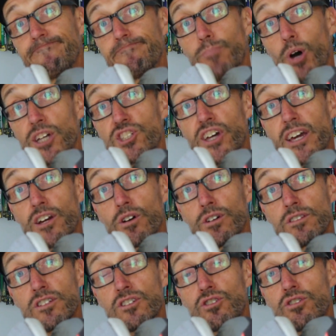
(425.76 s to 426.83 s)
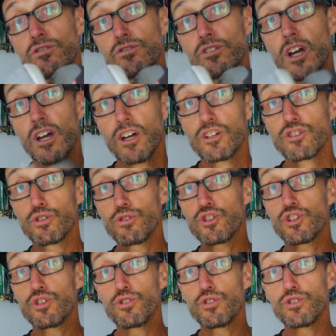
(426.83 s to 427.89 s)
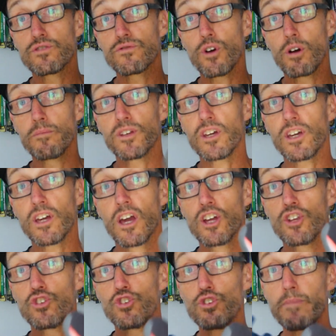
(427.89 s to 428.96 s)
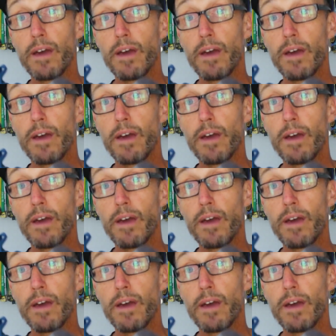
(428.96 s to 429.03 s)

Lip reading: my take on the two shoes from the New